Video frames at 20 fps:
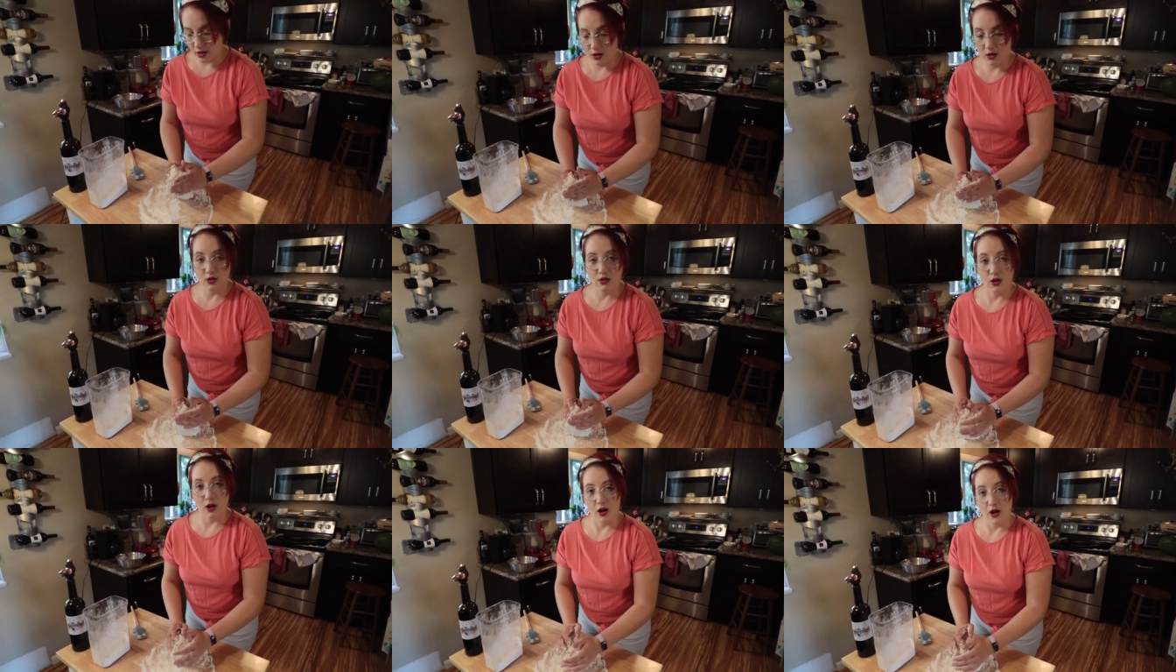a
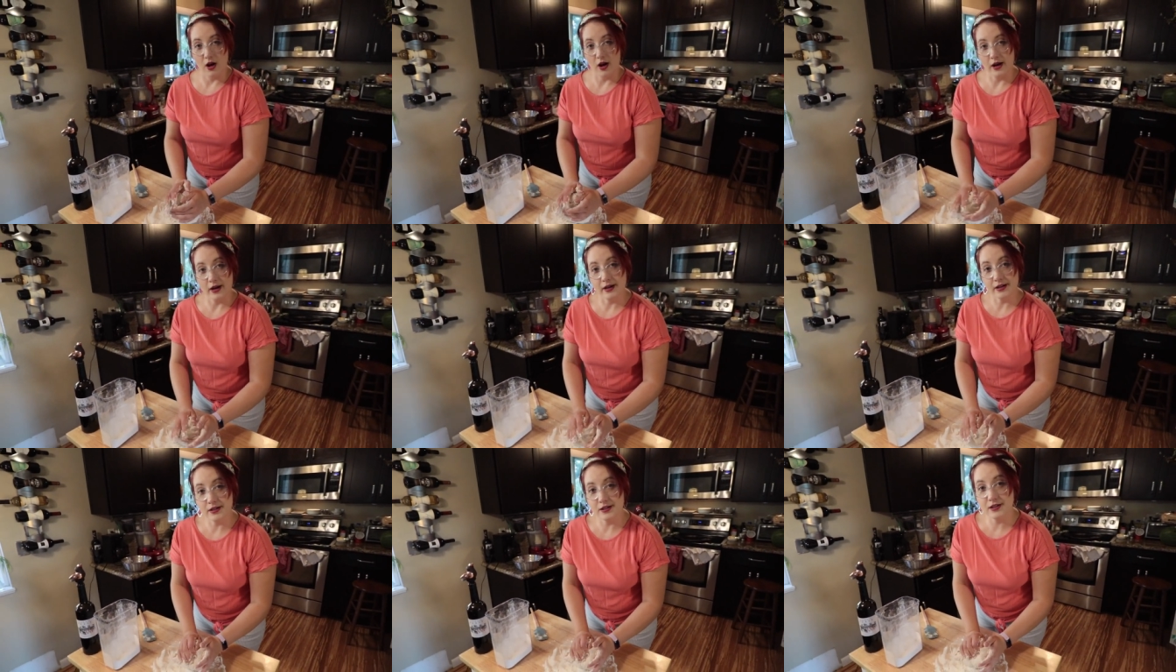
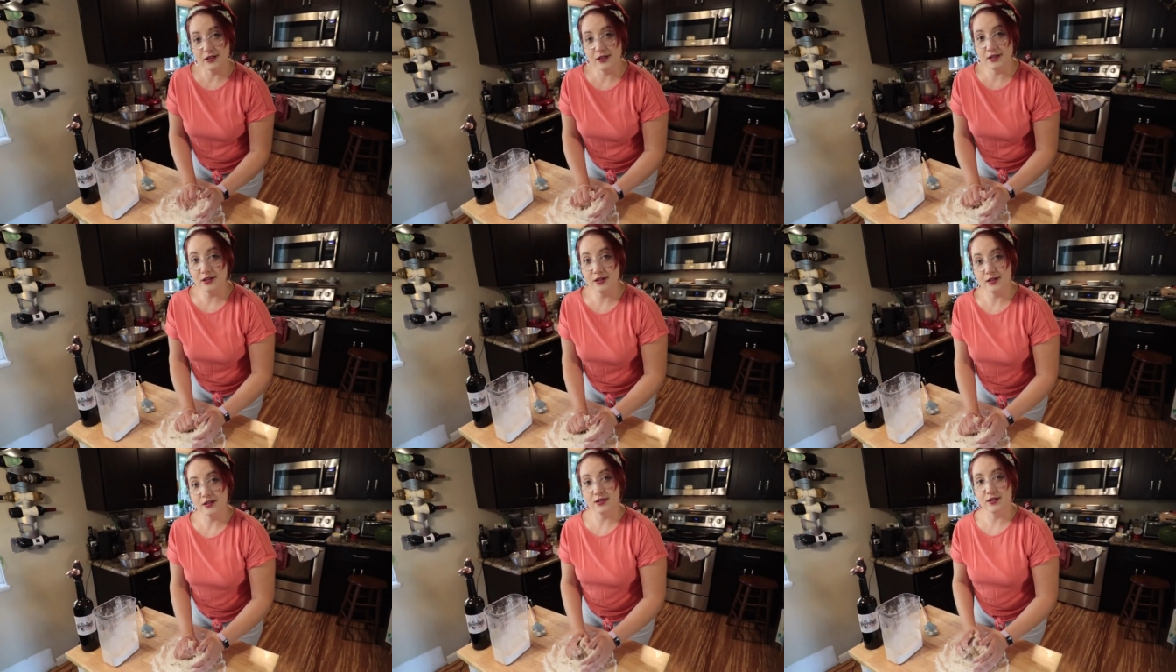
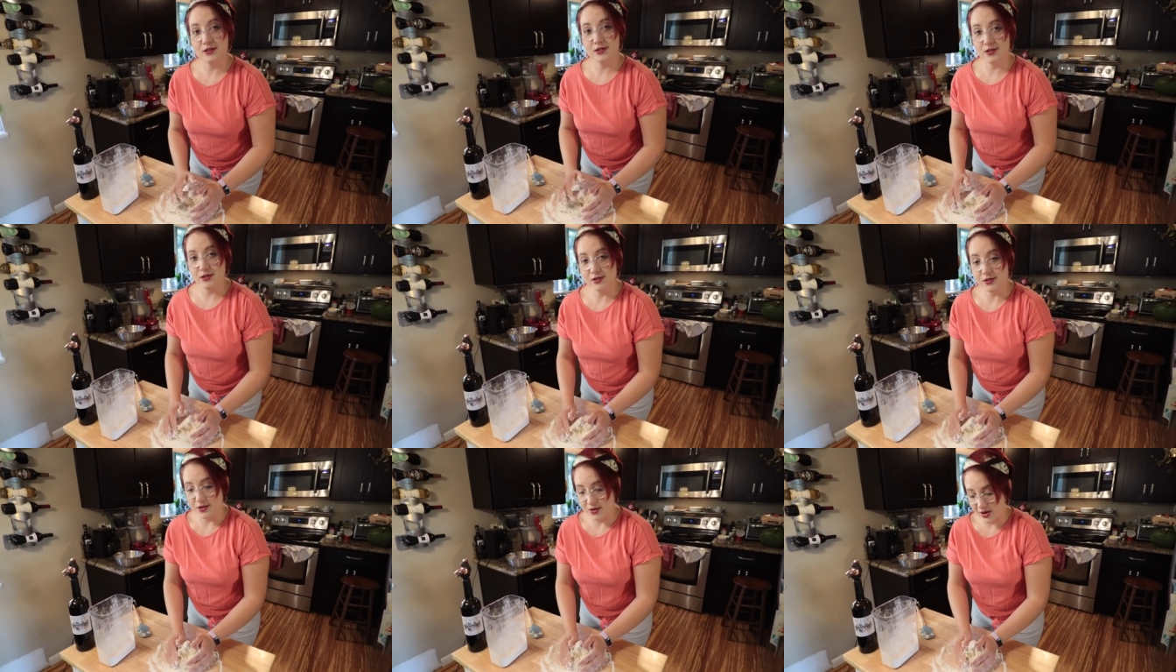lot.
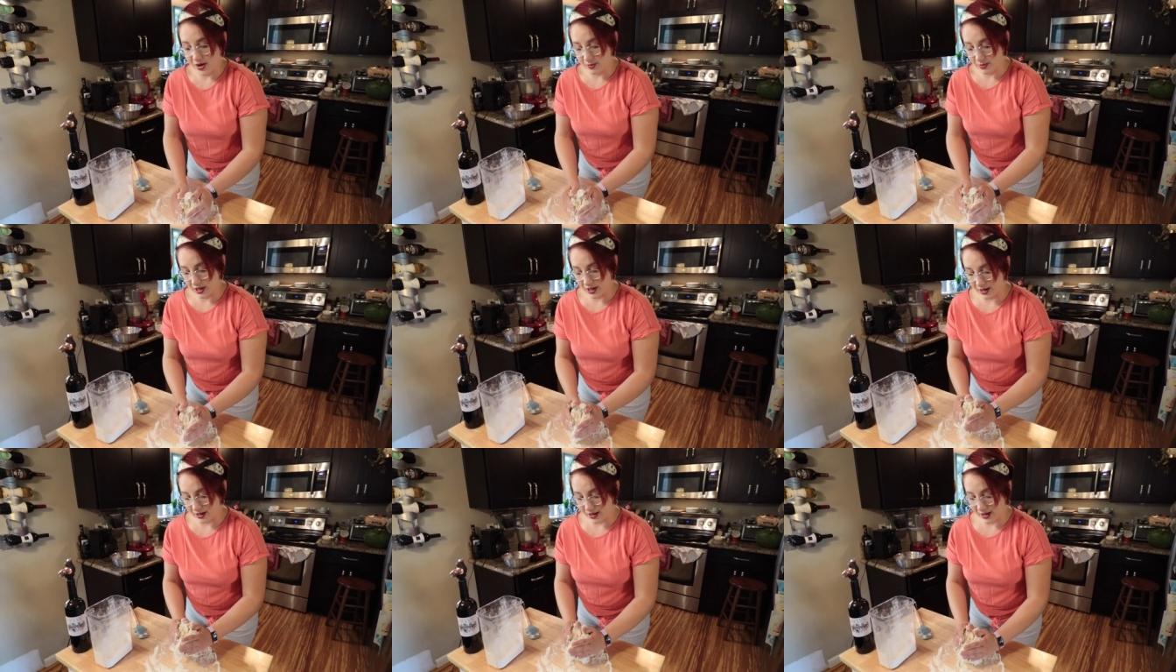So
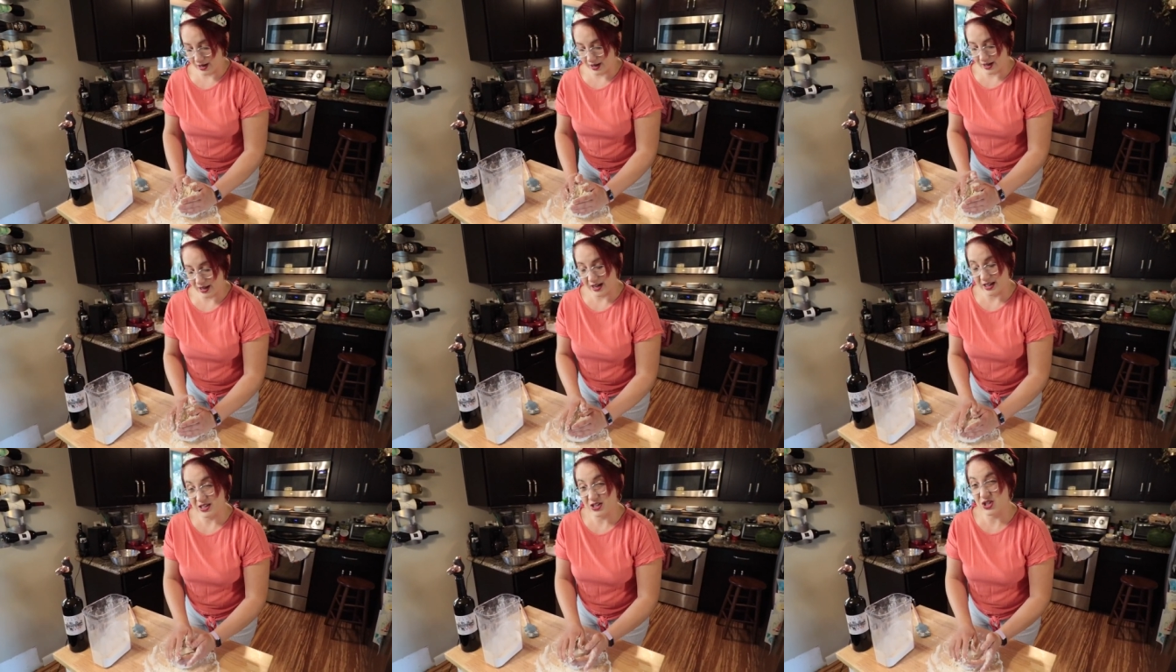I'm gonna kind
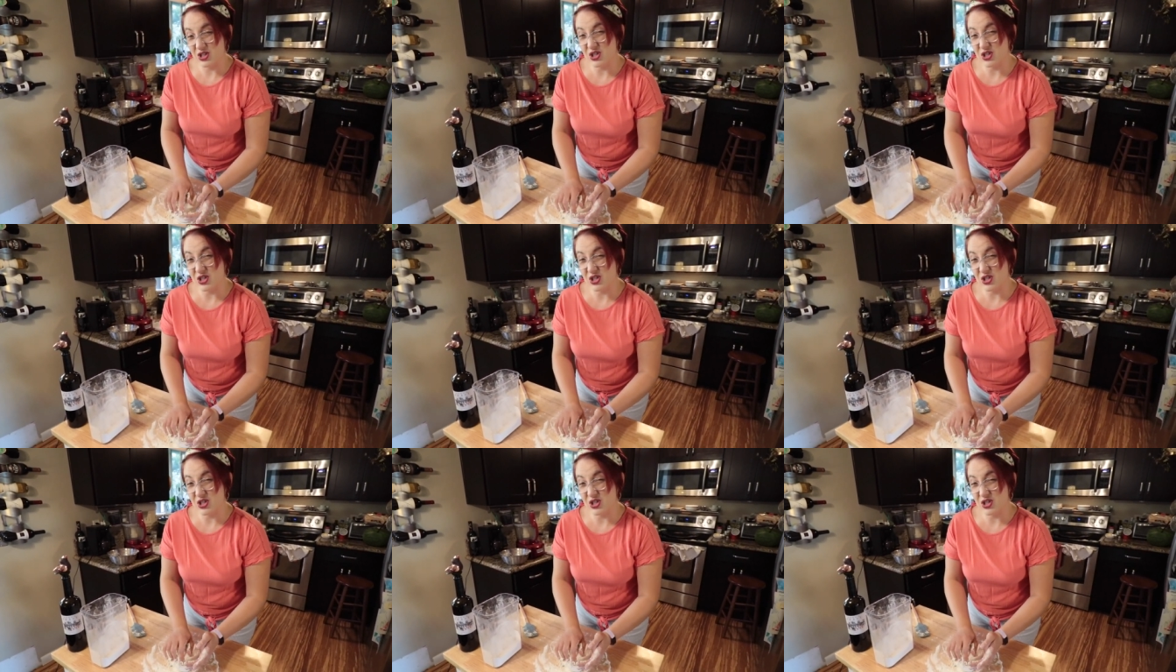of get it